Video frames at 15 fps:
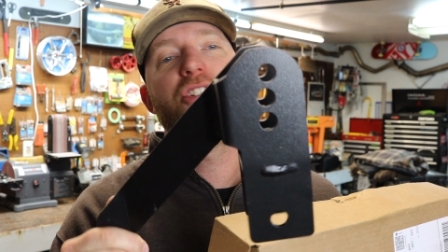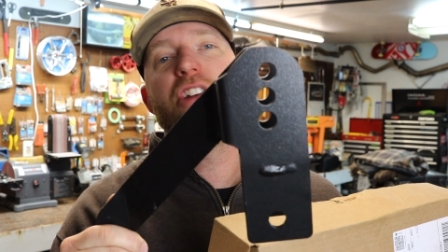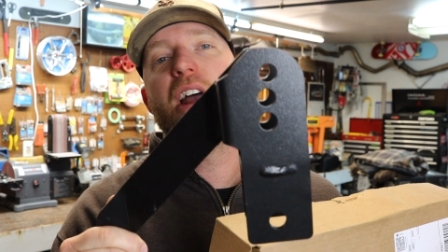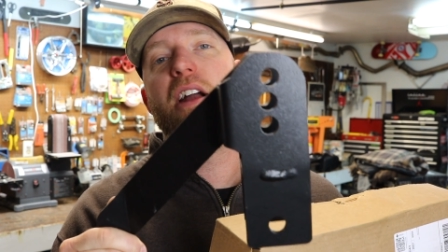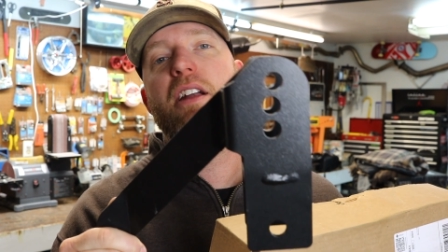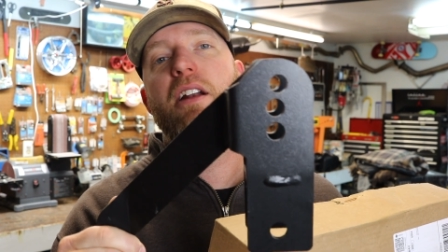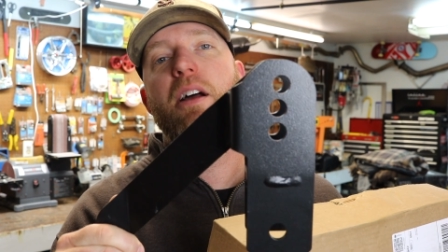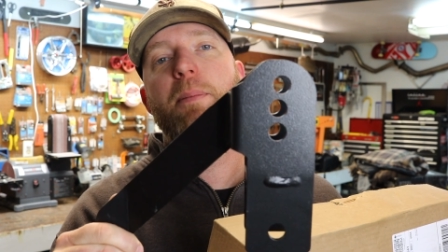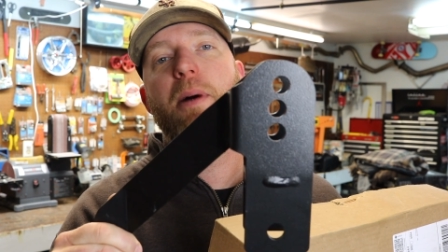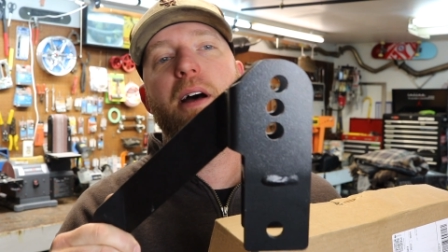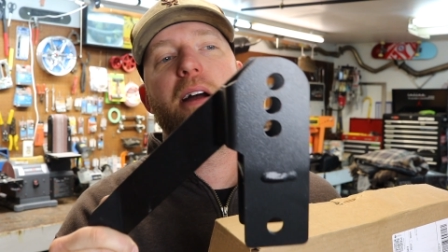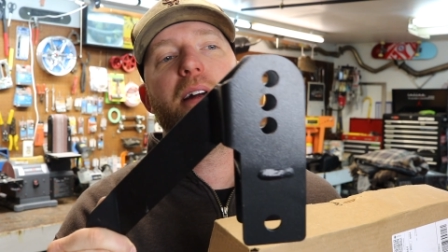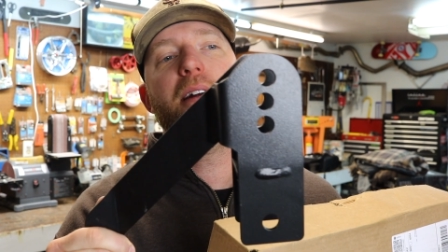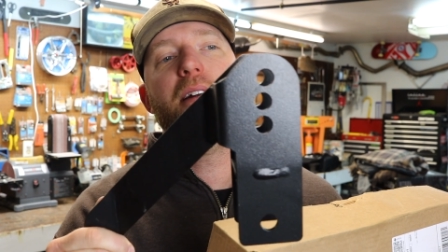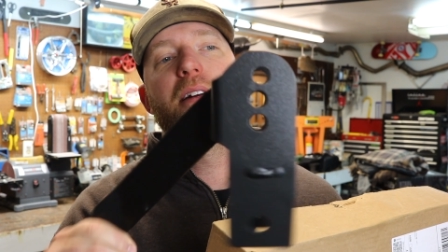jack it up
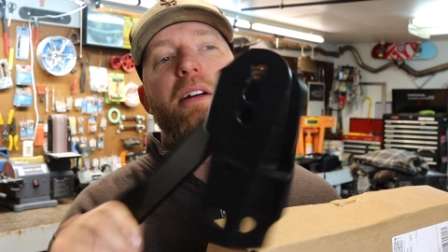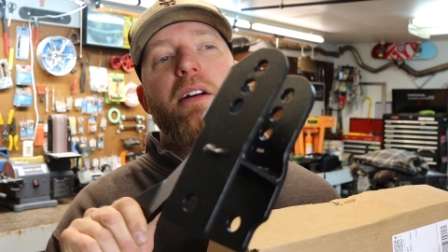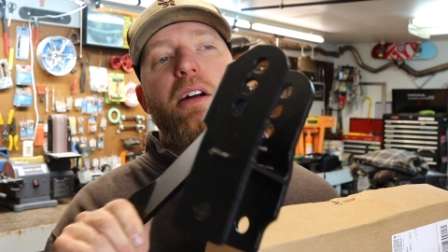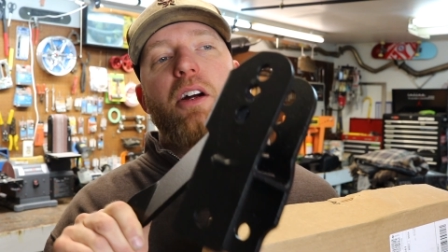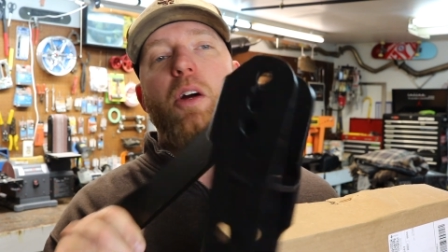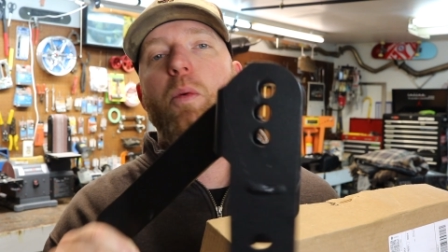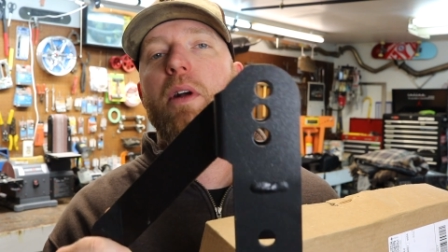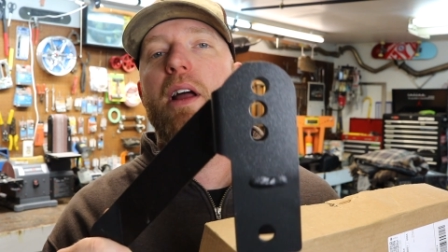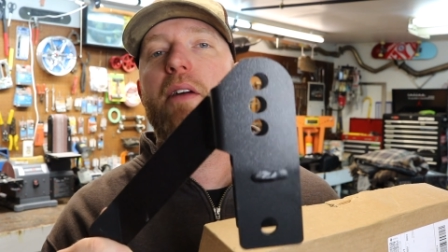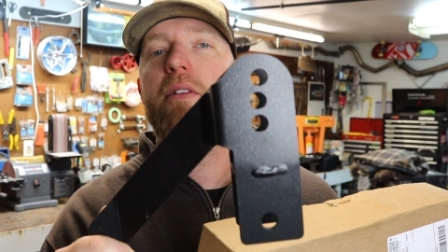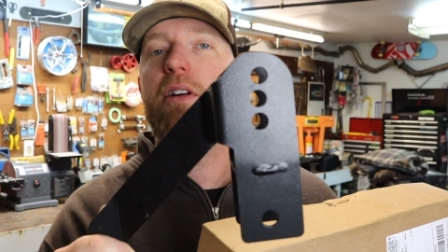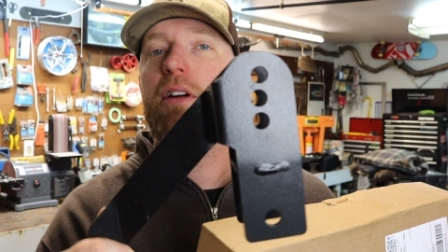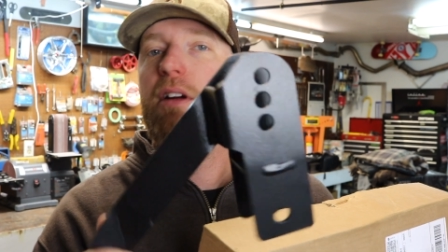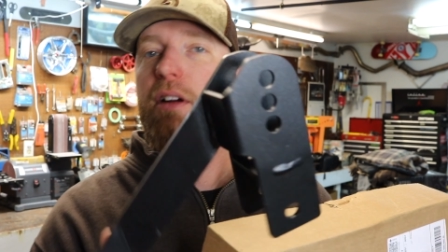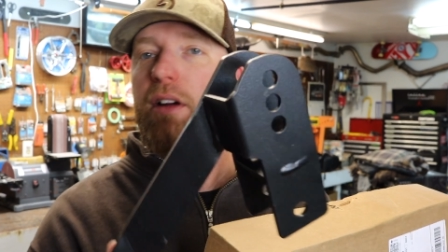higher or
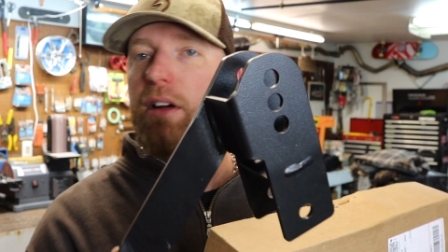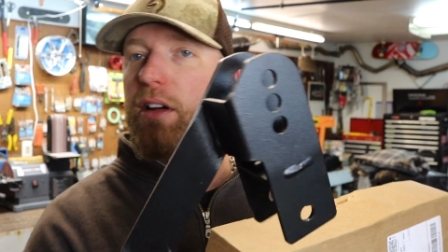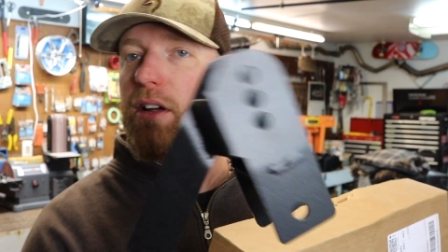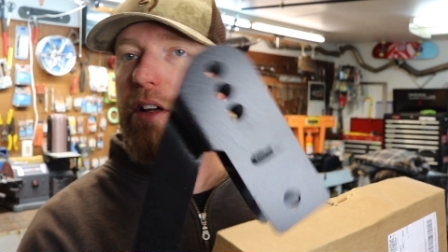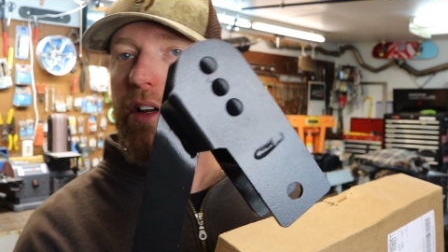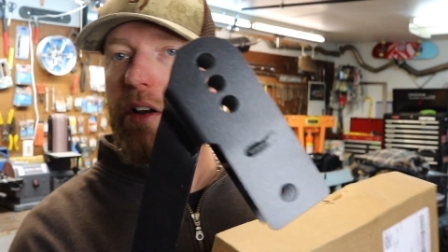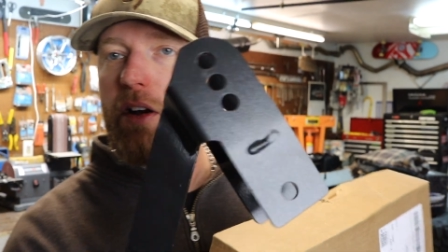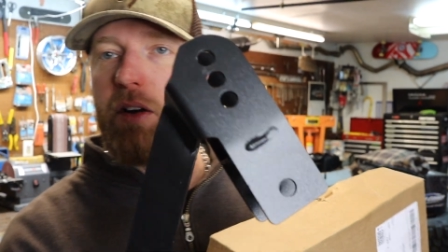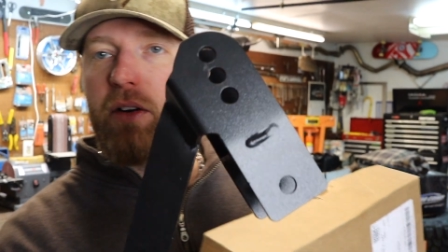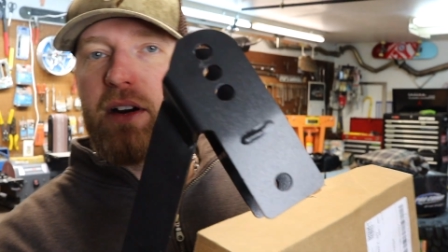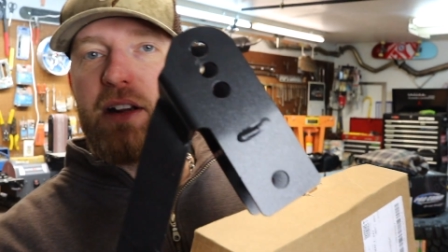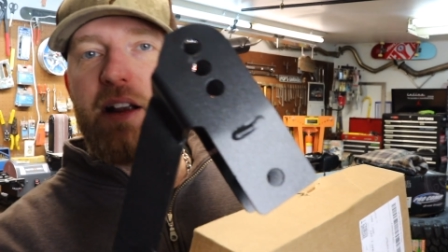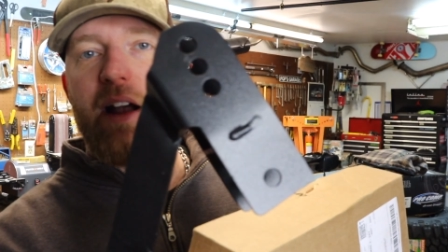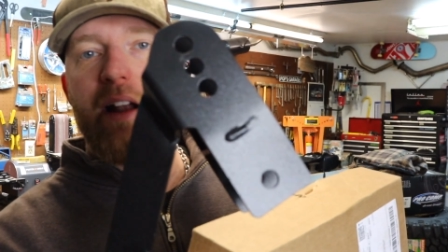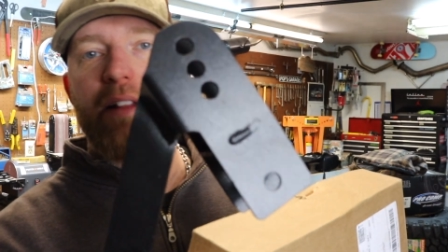whatever,
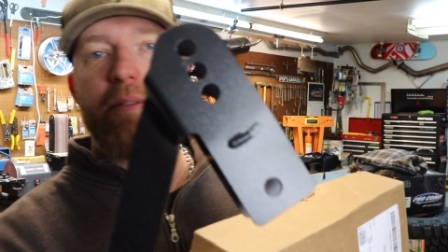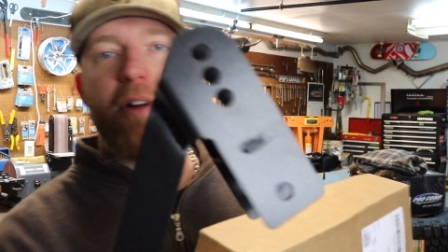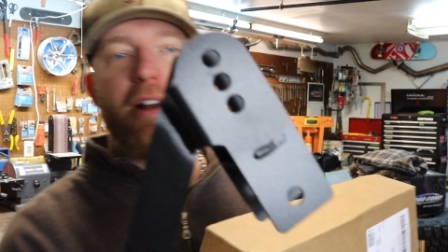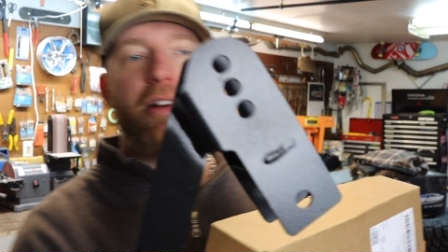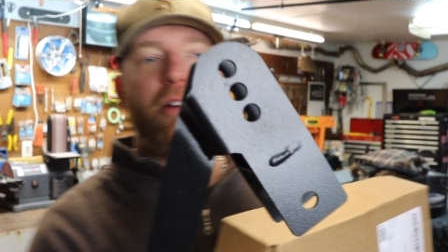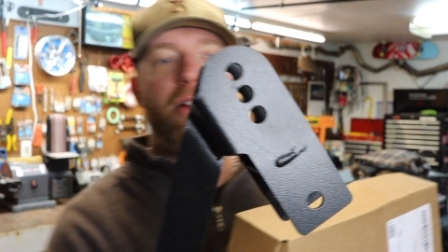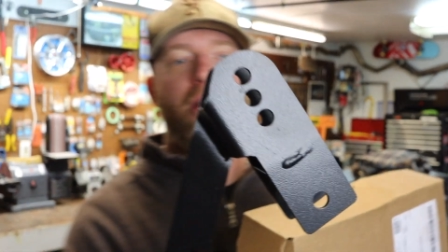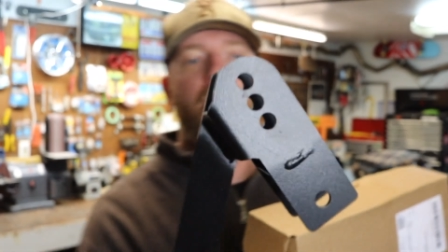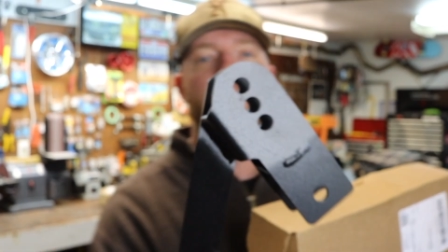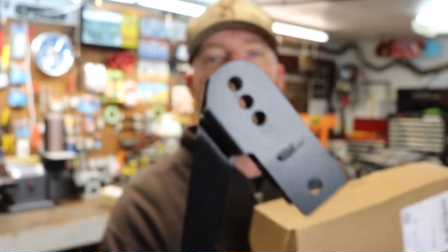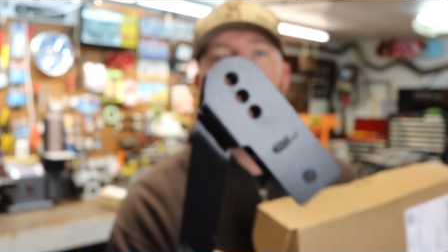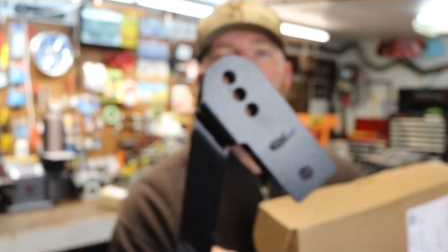already got it ready to go.